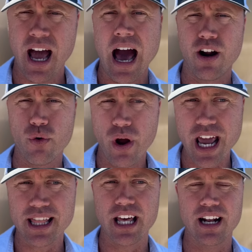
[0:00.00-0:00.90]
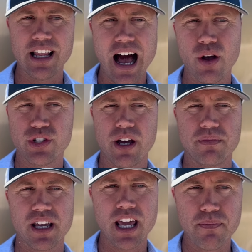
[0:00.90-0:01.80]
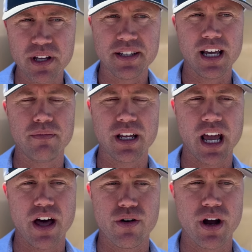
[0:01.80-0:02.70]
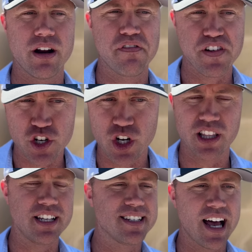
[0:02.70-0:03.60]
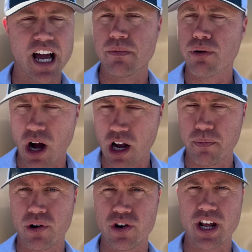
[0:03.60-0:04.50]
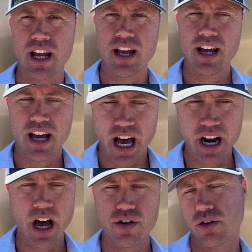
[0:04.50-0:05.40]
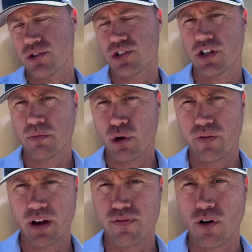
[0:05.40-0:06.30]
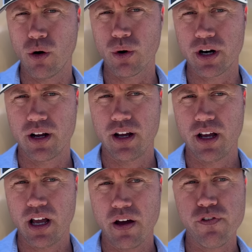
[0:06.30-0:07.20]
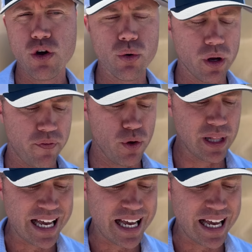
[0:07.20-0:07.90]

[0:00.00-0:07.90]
at a rate that allows them to keep the team together and efficiently sign Brock Purdy and others moving forward. If you, if you